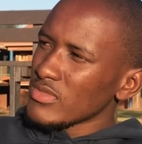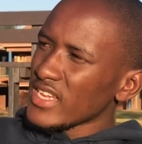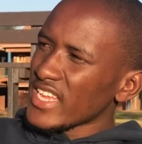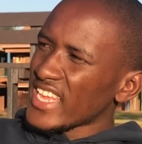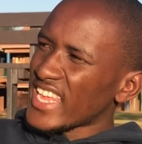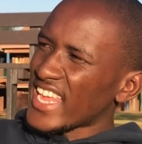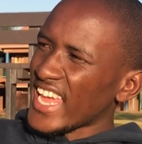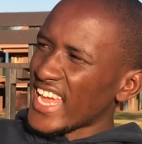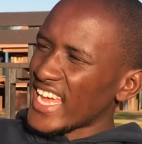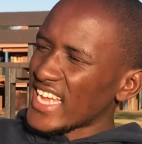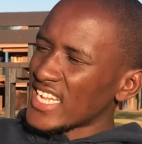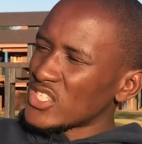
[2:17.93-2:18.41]

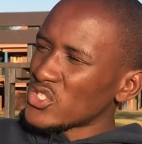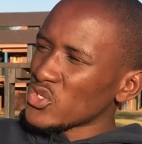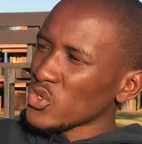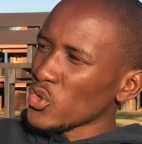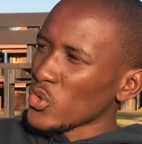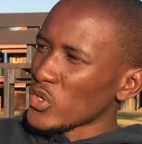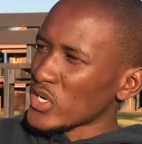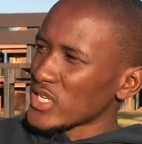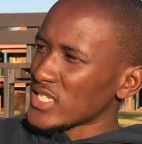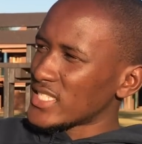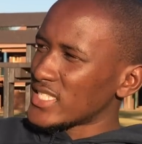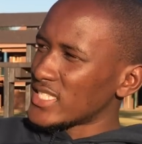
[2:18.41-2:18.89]
get
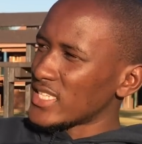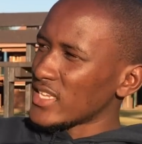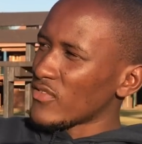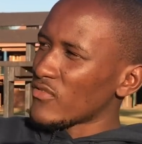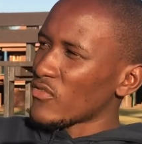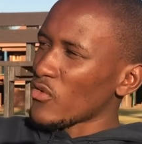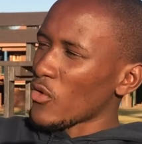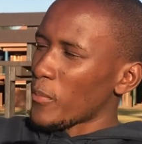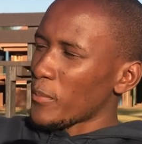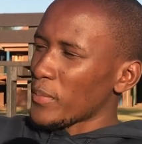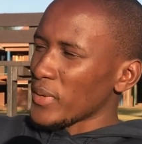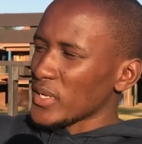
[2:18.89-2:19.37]
or receive
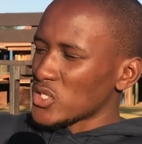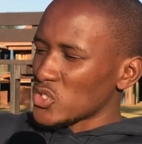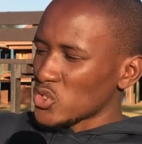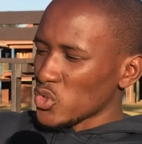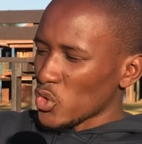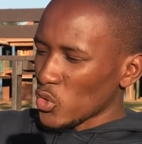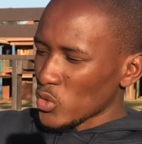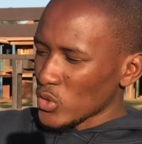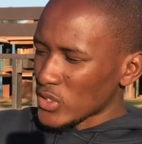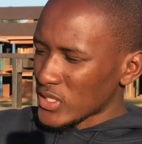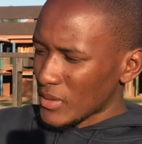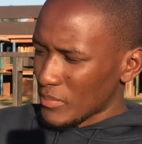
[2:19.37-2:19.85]
or be
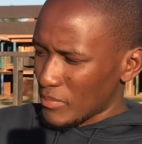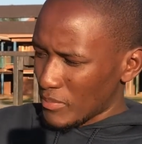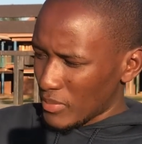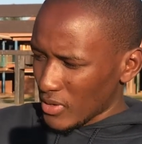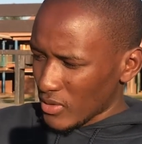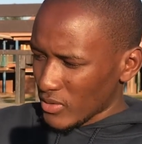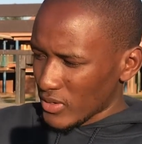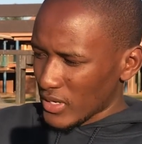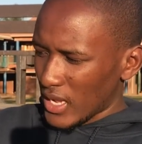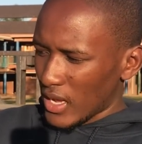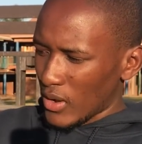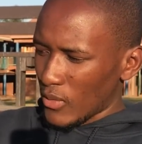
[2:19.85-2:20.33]
told
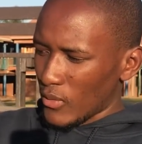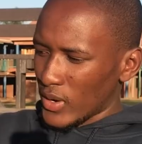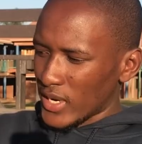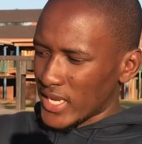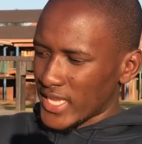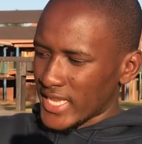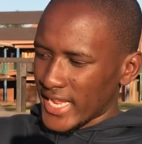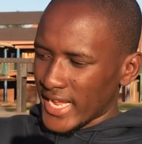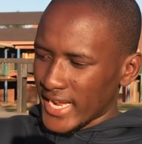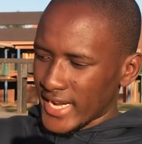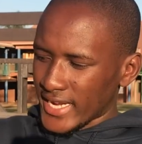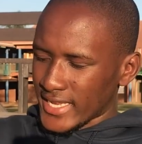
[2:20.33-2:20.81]
about our
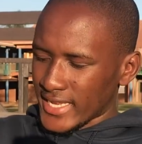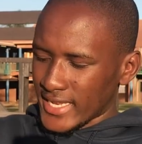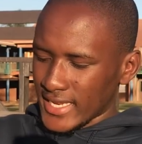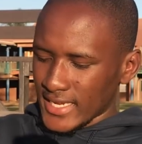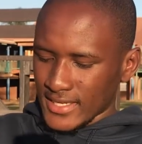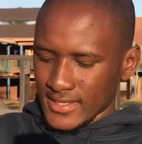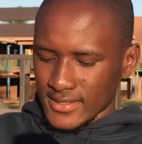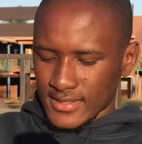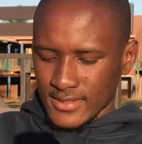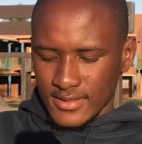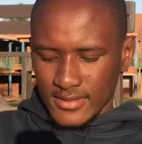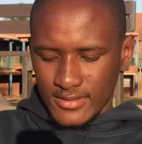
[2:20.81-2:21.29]

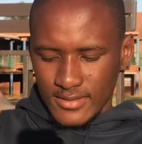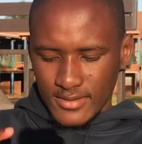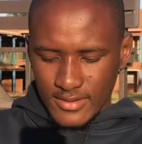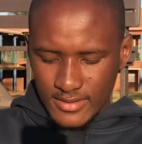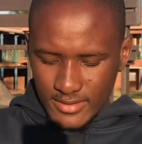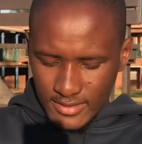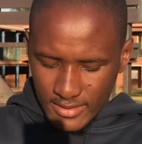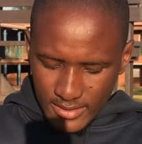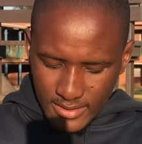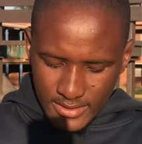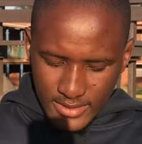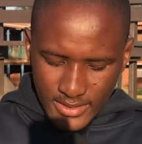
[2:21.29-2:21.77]
tactics.
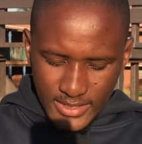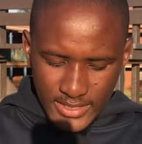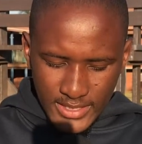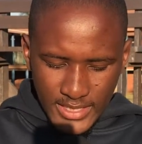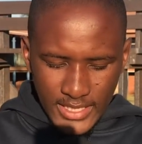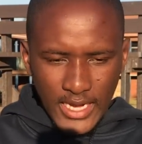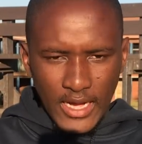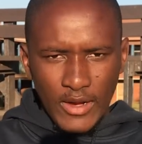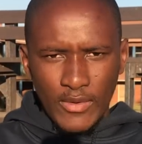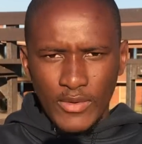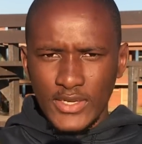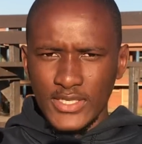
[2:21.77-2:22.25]
See
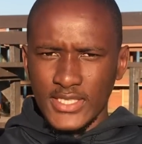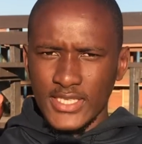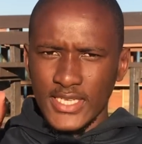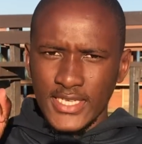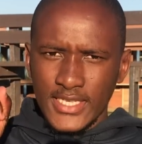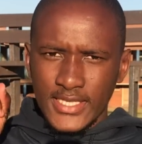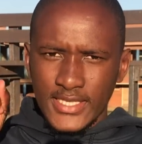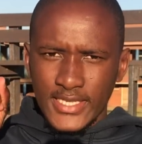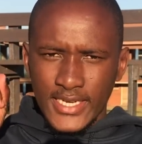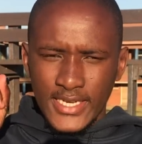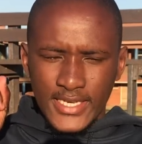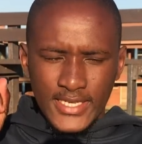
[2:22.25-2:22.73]
how I say
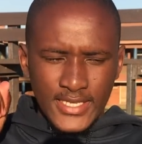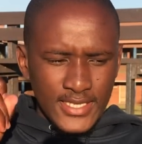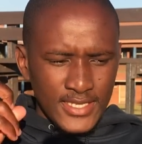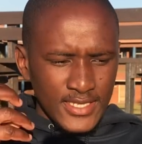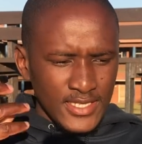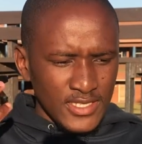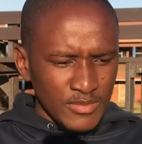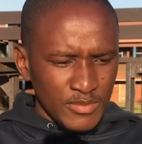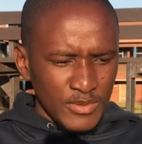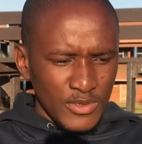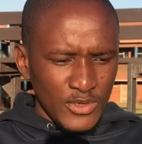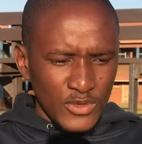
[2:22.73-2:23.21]

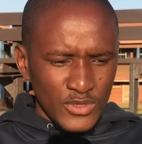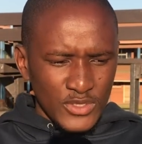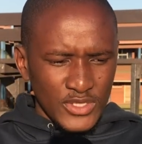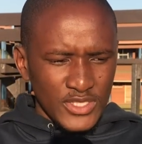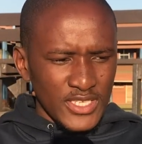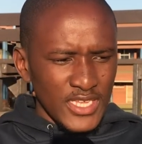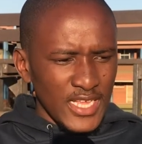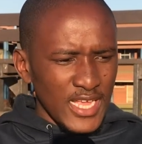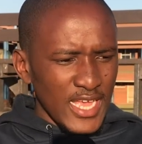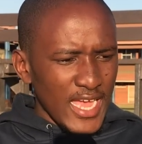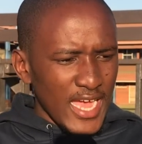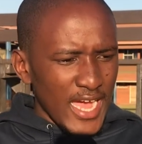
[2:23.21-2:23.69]
tactics? Because
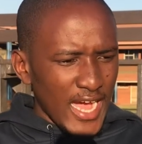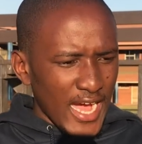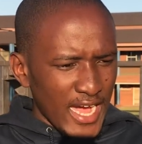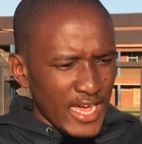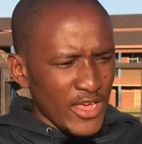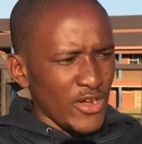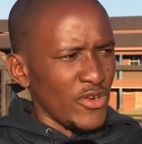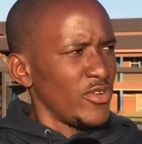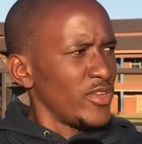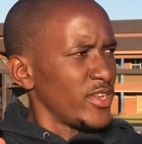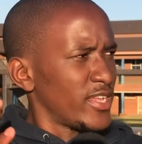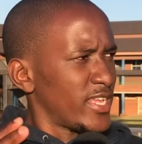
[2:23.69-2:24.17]
I
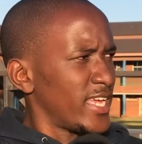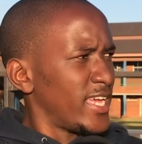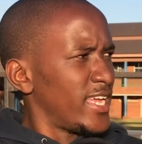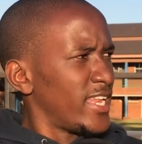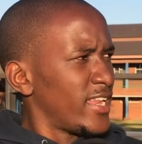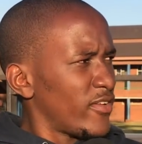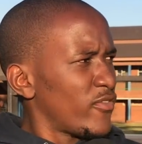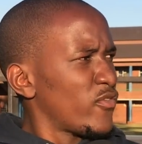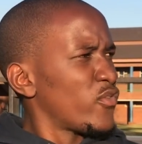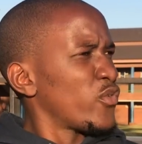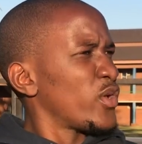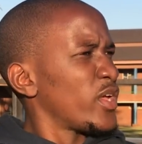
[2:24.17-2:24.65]
don't get
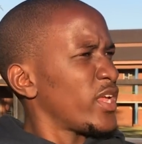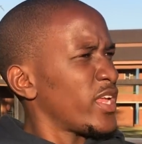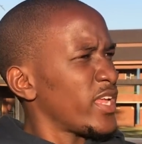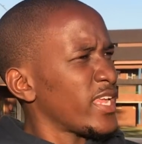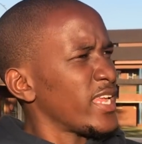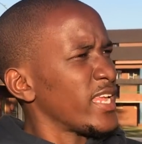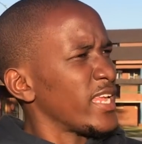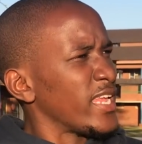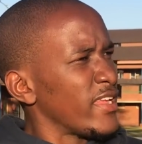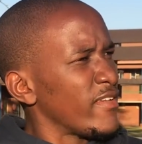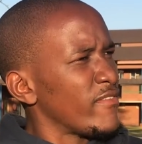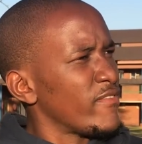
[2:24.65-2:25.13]
if we
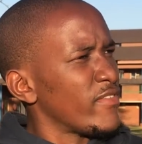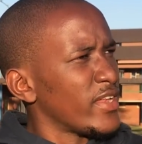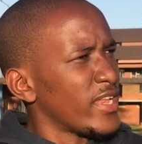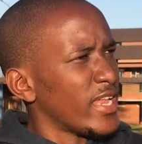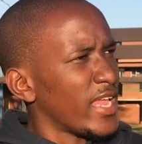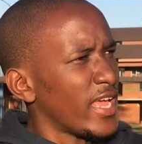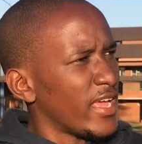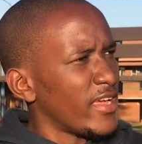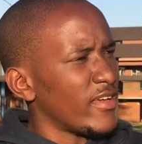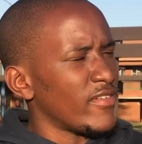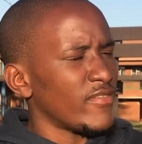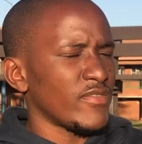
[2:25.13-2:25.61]
even
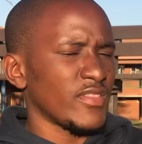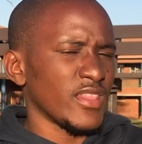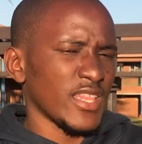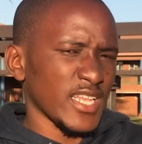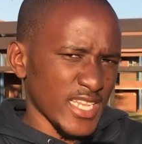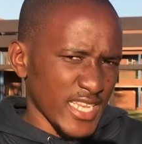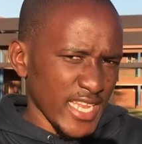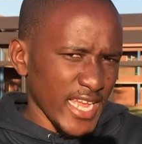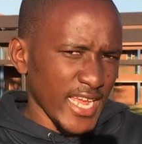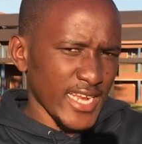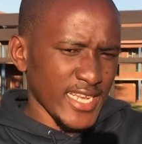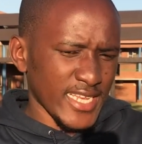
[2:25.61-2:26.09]
have the
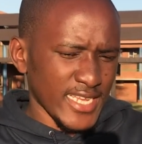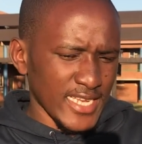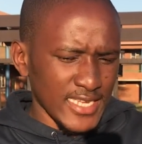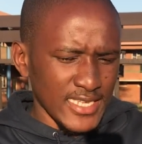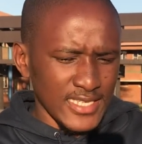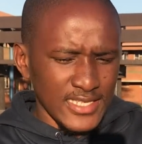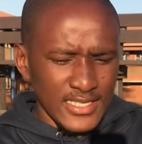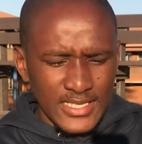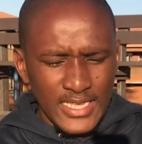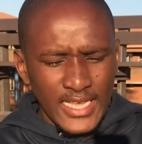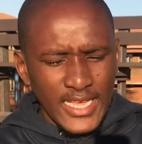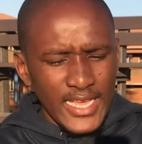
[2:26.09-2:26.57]

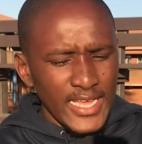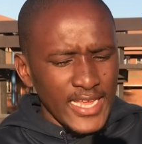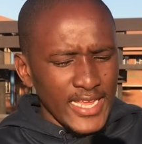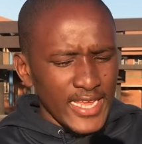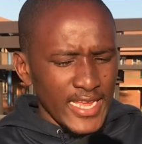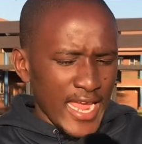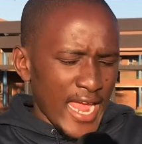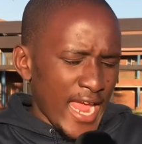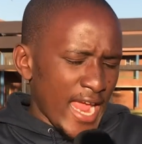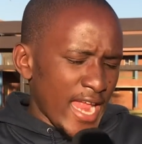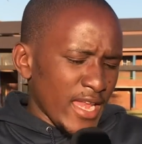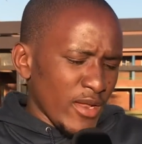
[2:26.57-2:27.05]
tactics.
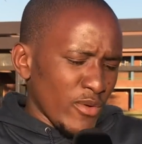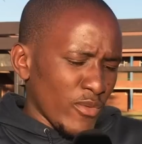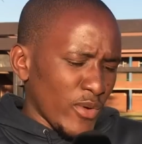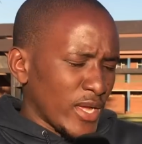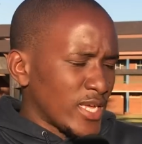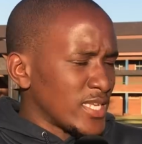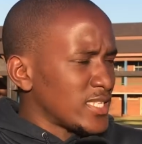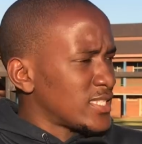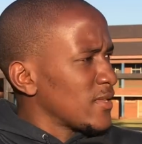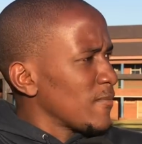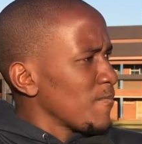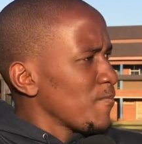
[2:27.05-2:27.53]

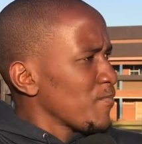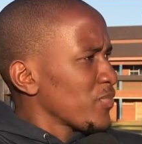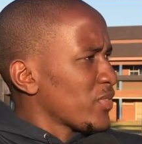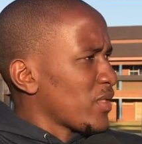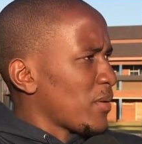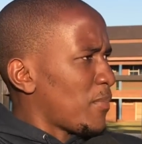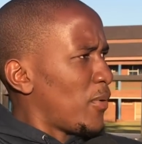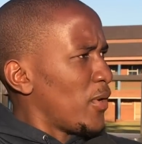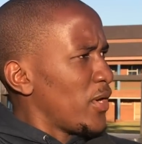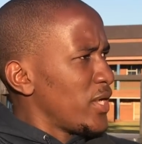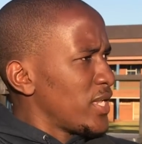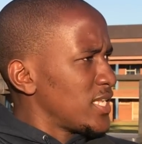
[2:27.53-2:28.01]
Anyways, the
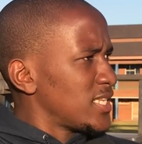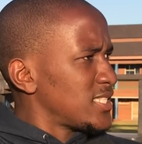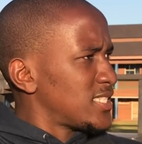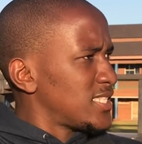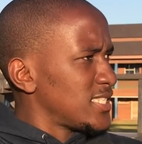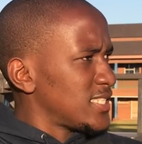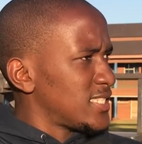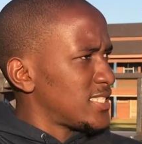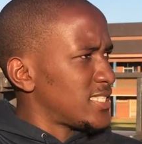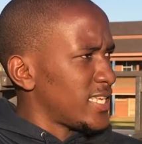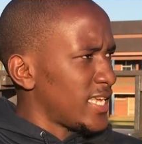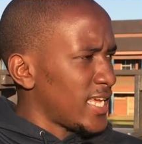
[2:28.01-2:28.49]
point is
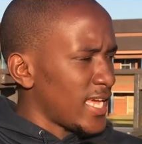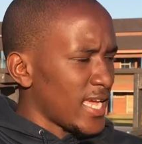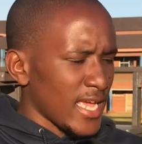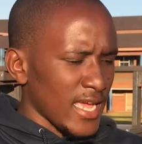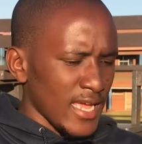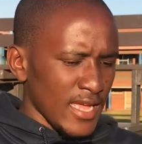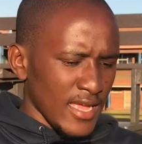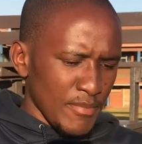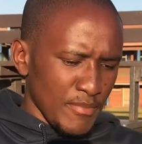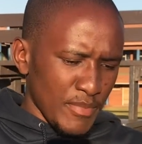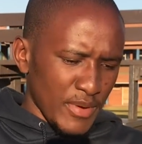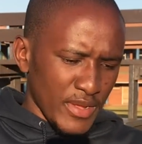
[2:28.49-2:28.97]
he's
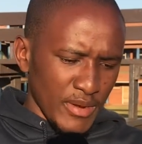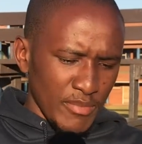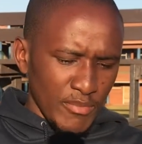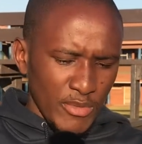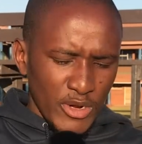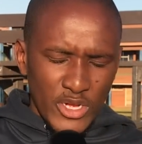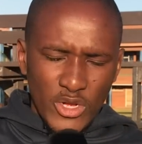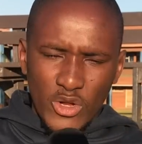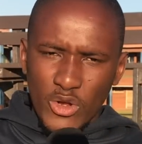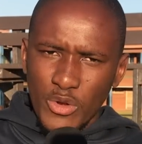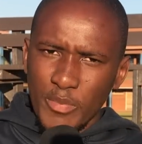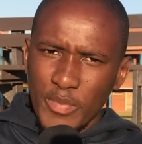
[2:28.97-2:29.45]
here, but he
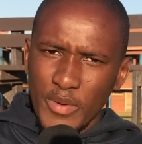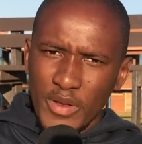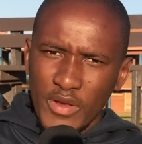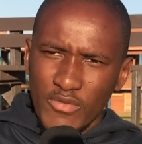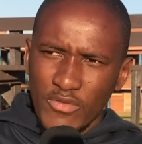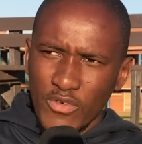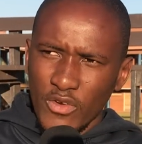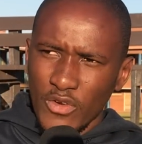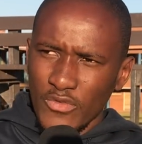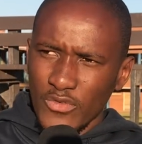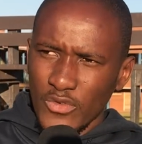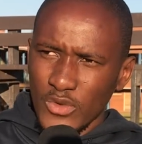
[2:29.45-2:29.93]
might not be
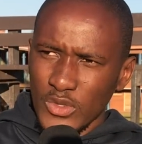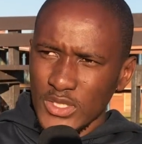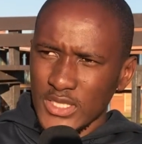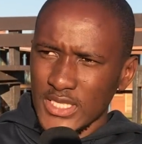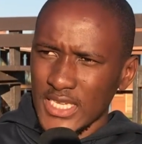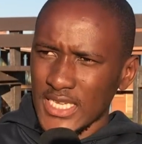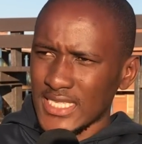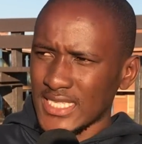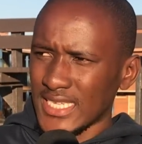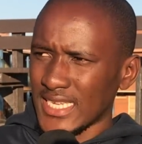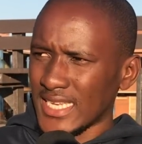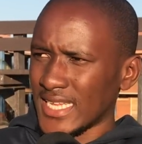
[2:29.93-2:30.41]
involved on
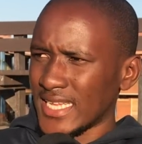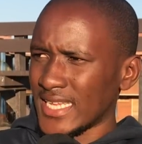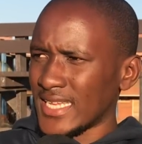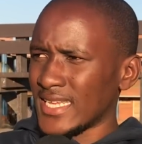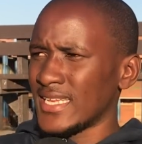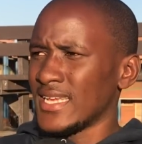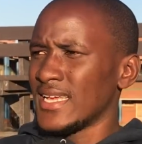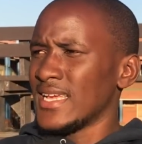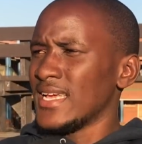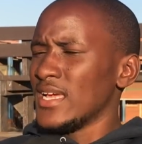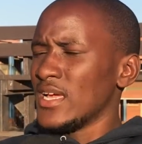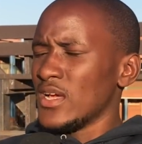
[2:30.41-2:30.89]
Saturday,
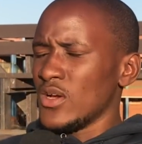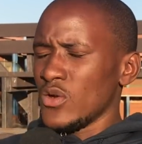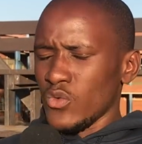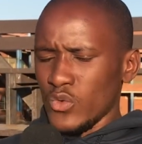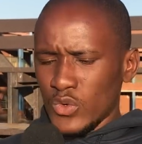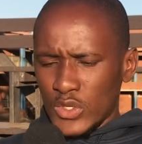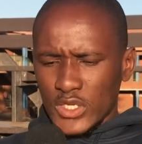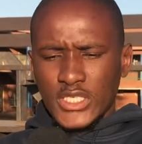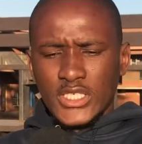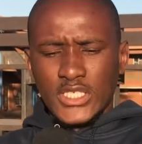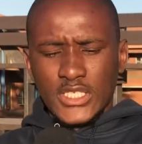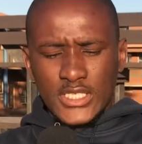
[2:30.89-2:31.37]

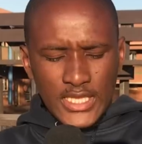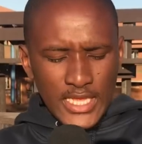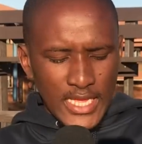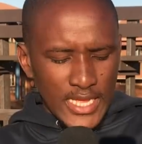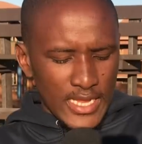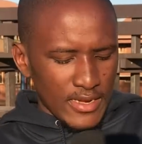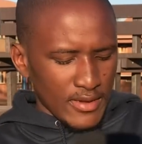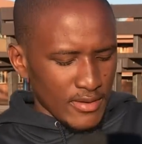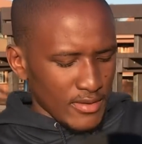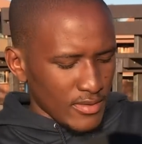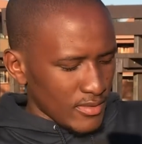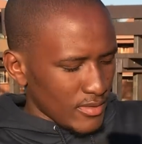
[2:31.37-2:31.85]
which
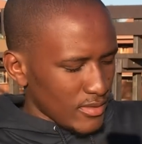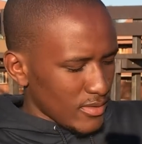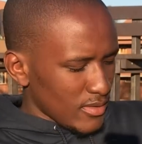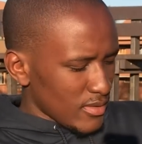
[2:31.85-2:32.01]
then